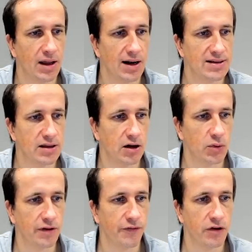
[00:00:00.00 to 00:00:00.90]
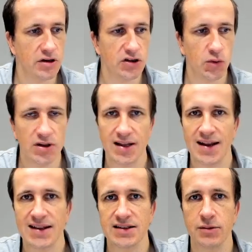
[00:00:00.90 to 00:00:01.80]
Let's start with the first one, and
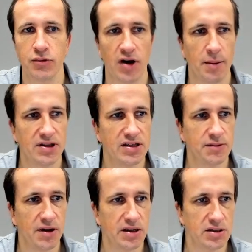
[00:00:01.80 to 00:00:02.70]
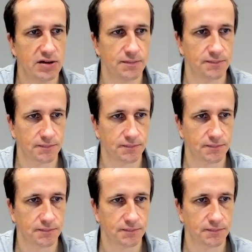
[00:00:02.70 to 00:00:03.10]
that's the parameters page.